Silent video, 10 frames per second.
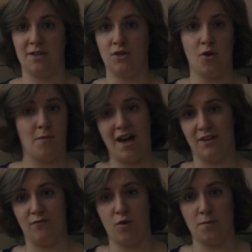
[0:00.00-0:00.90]
then you go back
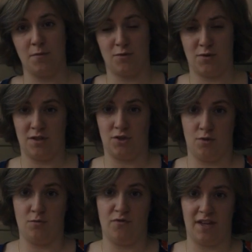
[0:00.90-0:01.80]
and forth between the
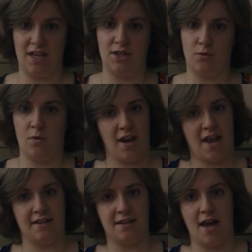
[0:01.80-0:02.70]
two, moving each one
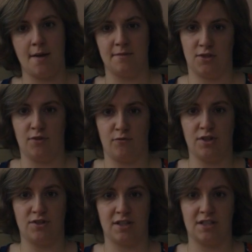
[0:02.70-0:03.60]
8 times until you've
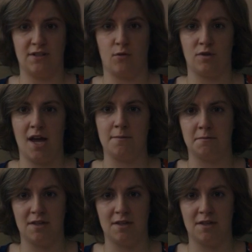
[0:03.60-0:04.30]
reached 64 times,